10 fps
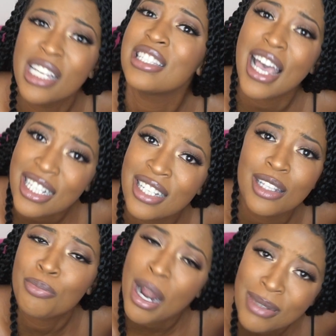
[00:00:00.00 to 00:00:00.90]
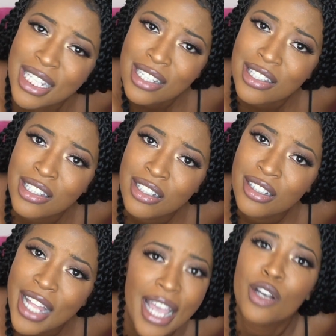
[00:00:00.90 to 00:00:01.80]
Please exit the premises.
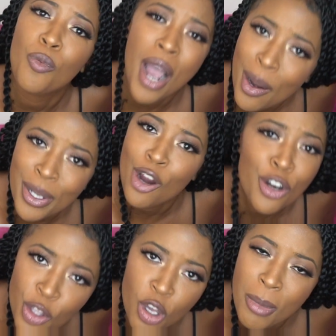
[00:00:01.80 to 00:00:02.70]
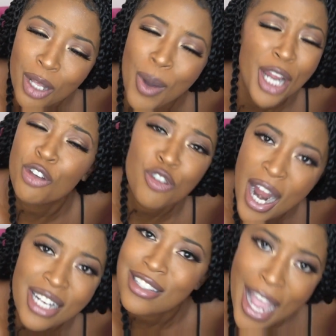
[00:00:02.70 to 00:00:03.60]
Like, why are we arguing about? Why are you
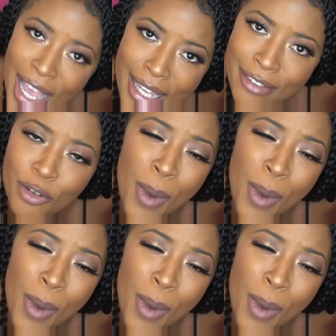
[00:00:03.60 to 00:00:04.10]
trying to stay?